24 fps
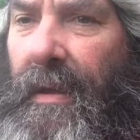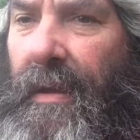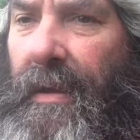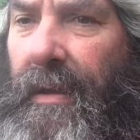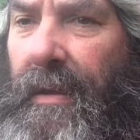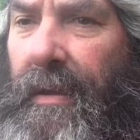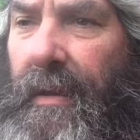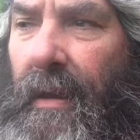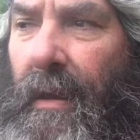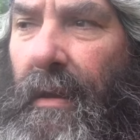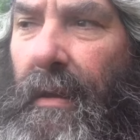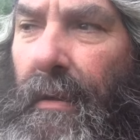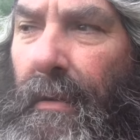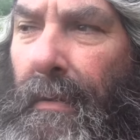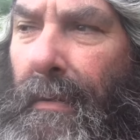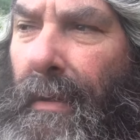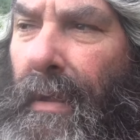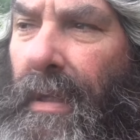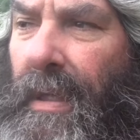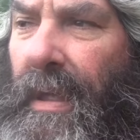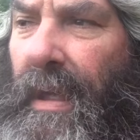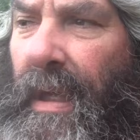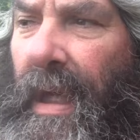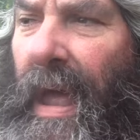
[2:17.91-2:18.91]
You
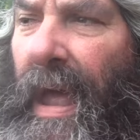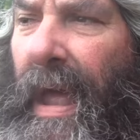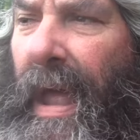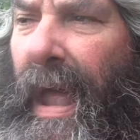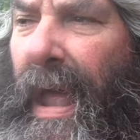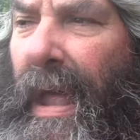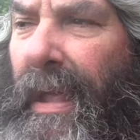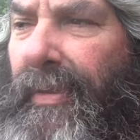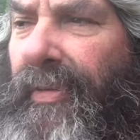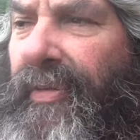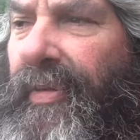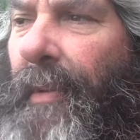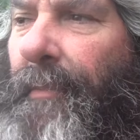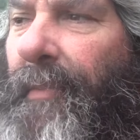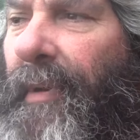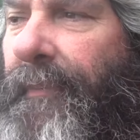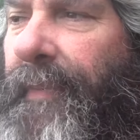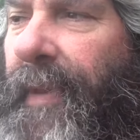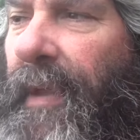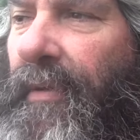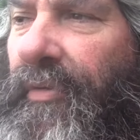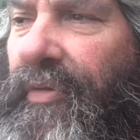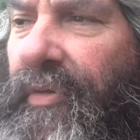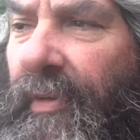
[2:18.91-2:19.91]
know, some
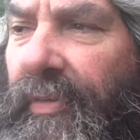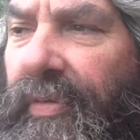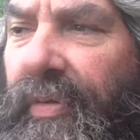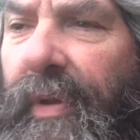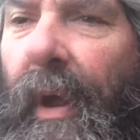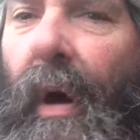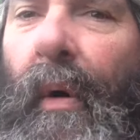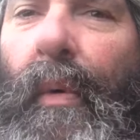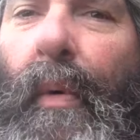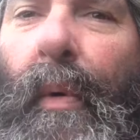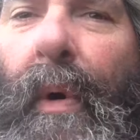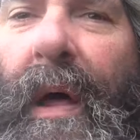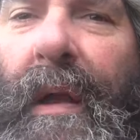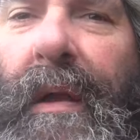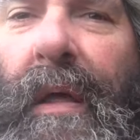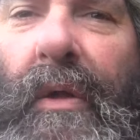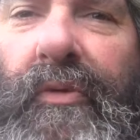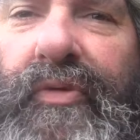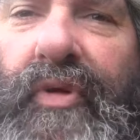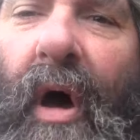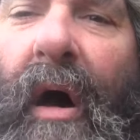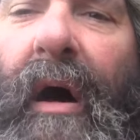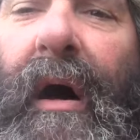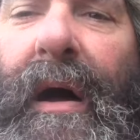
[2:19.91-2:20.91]
of you just don't want to
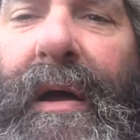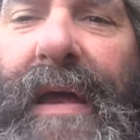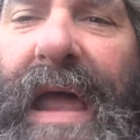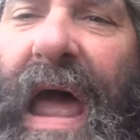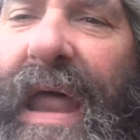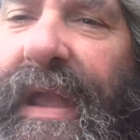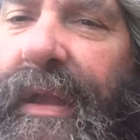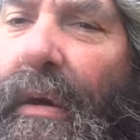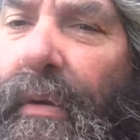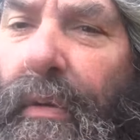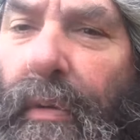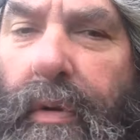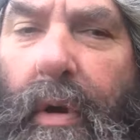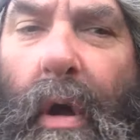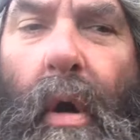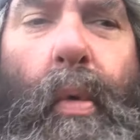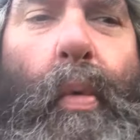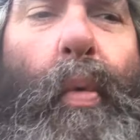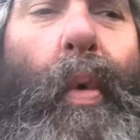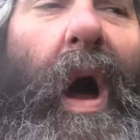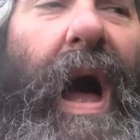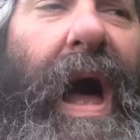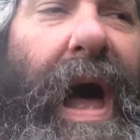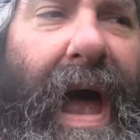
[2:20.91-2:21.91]
talk. I don't know
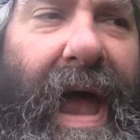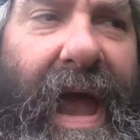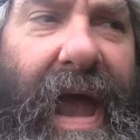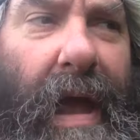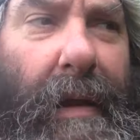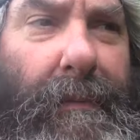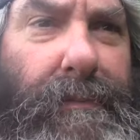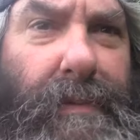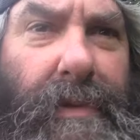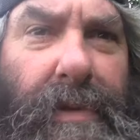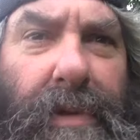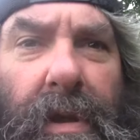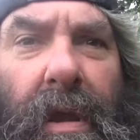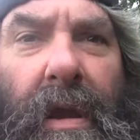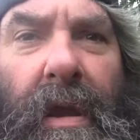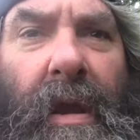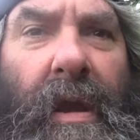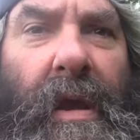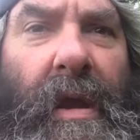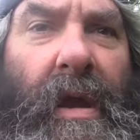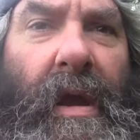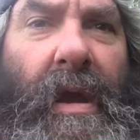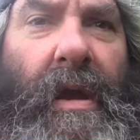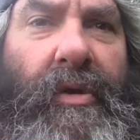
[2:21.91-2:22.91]
why. I
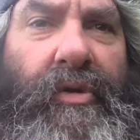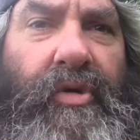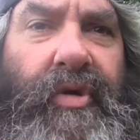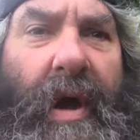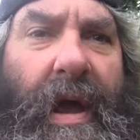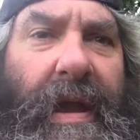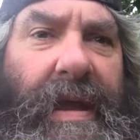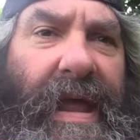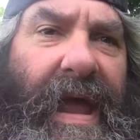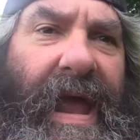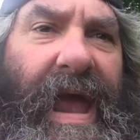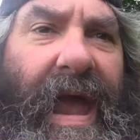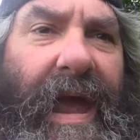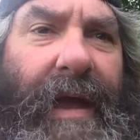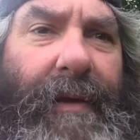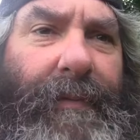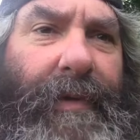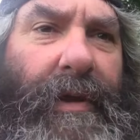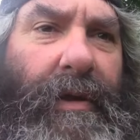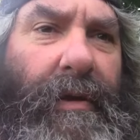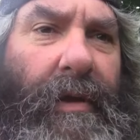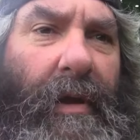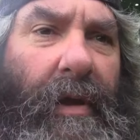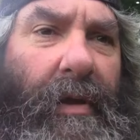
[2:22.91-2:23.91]
try to have
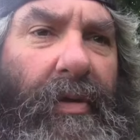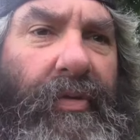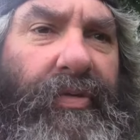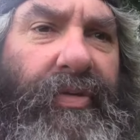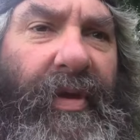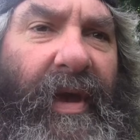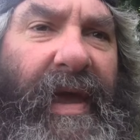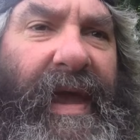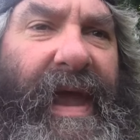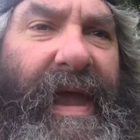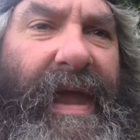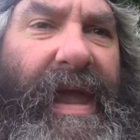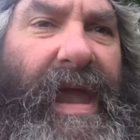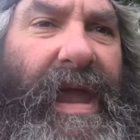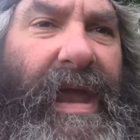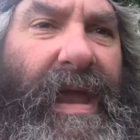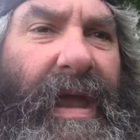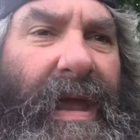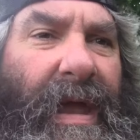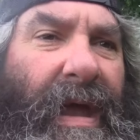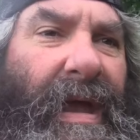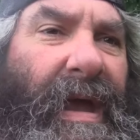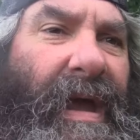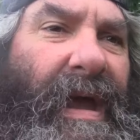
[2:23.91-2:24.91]
you to say
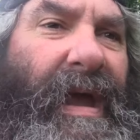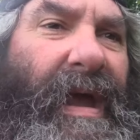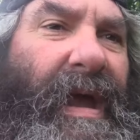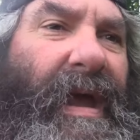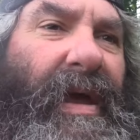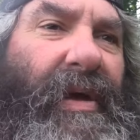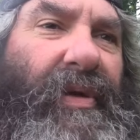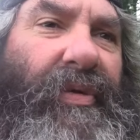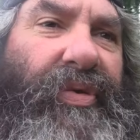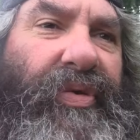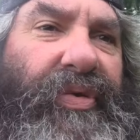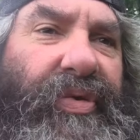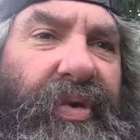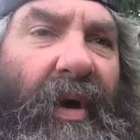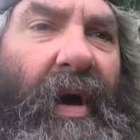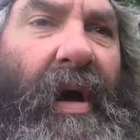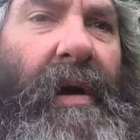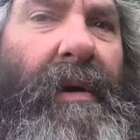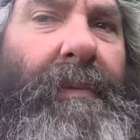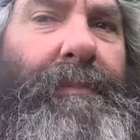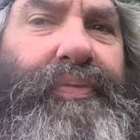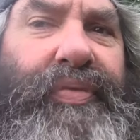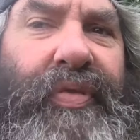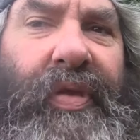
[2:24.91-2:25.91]

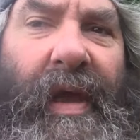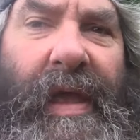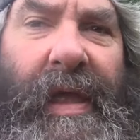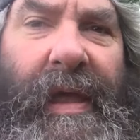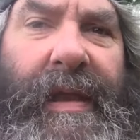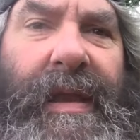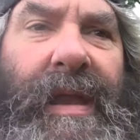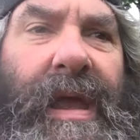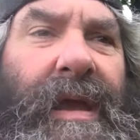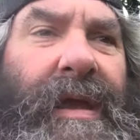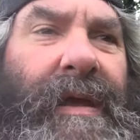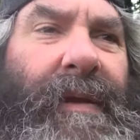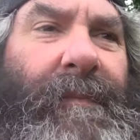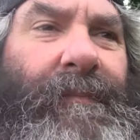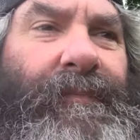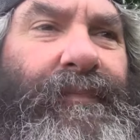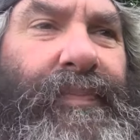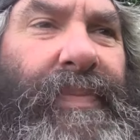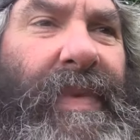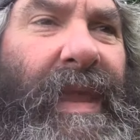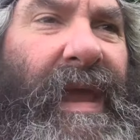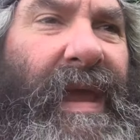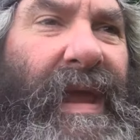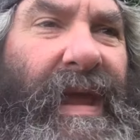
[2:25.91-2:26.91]
something.
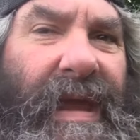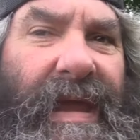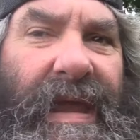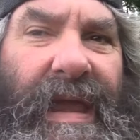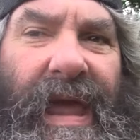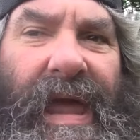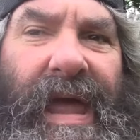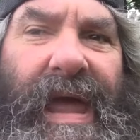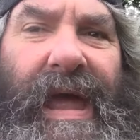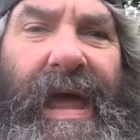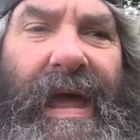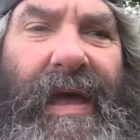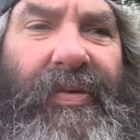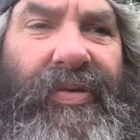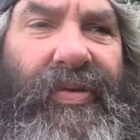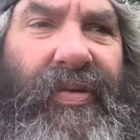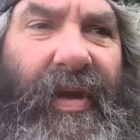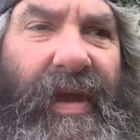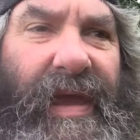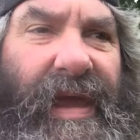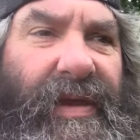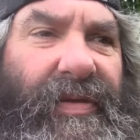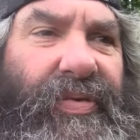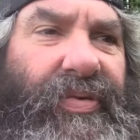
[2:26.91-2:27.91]
Yeah,
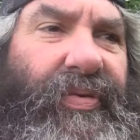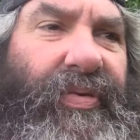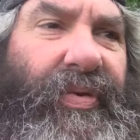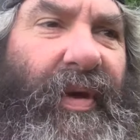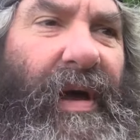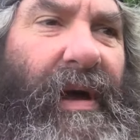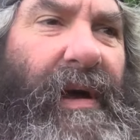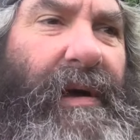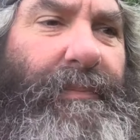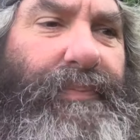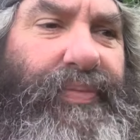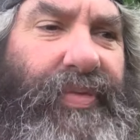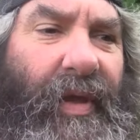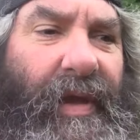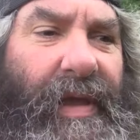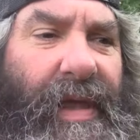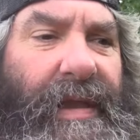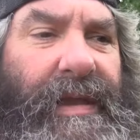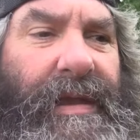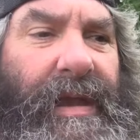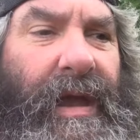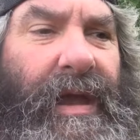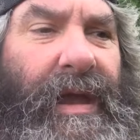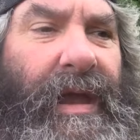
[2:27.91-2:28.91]
say
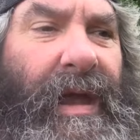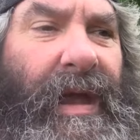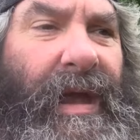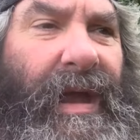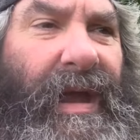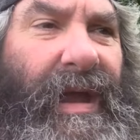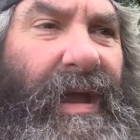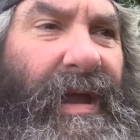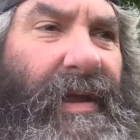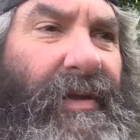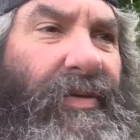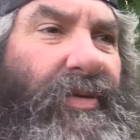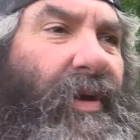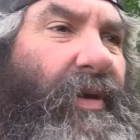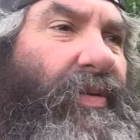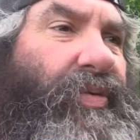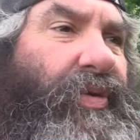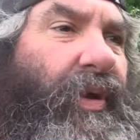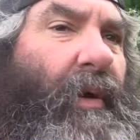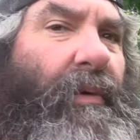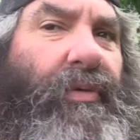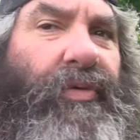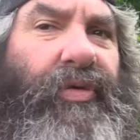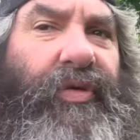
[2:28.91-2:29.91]
something.
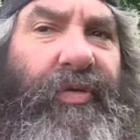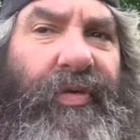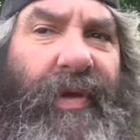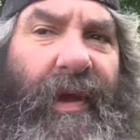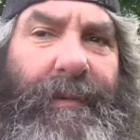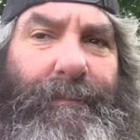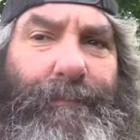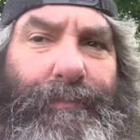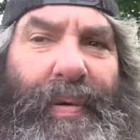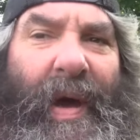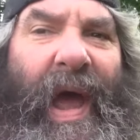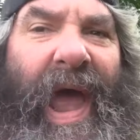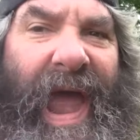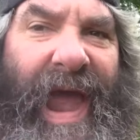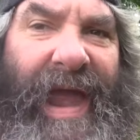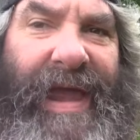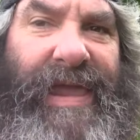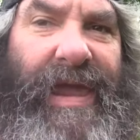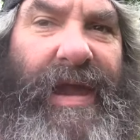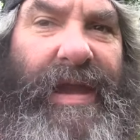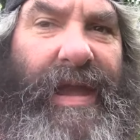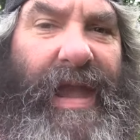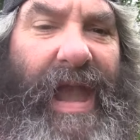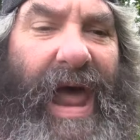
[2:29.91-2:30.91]
Just don't sit
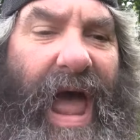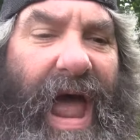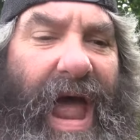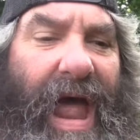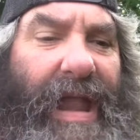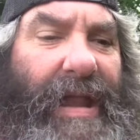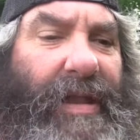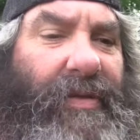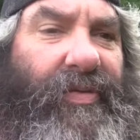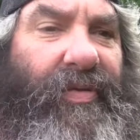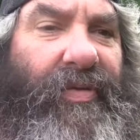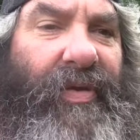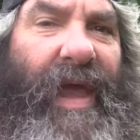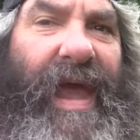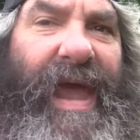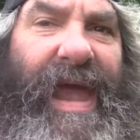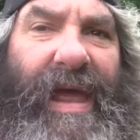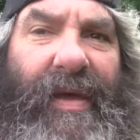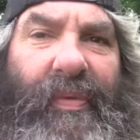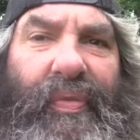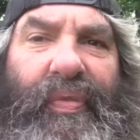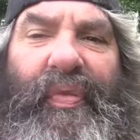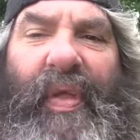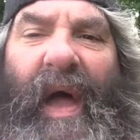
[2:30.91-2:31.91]
back and not
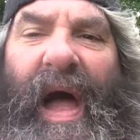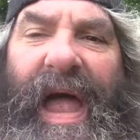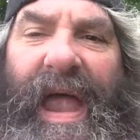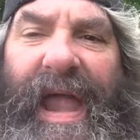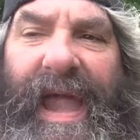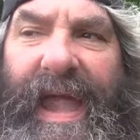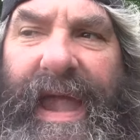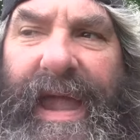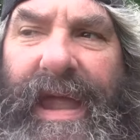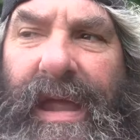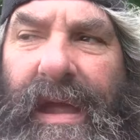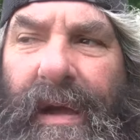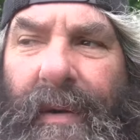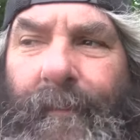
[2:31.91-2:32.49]
say a thing.